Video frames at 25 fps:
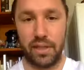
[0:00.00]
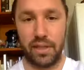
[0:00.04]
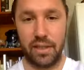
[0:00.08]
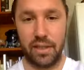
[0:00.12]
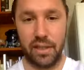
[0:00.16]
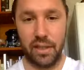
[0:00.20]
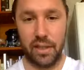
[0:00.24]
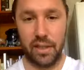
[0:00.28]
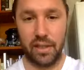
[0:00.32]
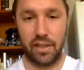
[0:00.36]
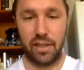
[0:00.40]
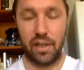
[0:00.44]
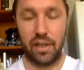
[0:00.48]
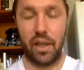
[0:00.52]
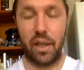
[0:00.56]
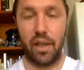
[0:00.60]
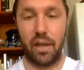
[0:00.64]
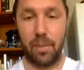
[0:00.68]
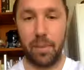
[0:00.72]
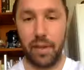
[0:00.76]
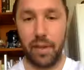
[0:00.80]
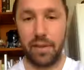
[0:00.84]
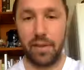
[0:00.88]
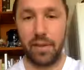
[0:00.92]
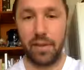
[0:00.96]
He talks a lot
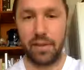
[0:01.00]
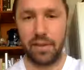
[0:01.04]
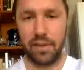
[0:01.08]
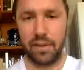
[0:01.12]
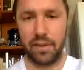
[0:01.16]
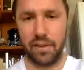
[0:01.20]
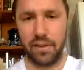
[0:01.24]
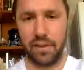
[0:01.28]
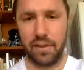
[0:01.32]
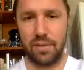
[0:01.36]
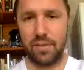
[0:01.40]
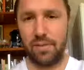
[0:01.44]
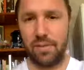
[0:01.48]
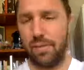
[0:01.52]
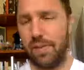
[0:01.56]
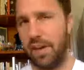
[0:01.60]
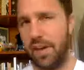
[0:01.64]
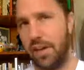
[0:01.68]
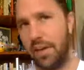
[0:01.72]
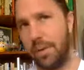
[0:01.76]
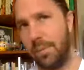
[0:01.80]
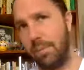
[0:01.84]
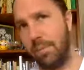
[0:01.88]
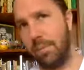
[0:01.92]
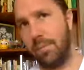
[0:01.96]
about this. This is very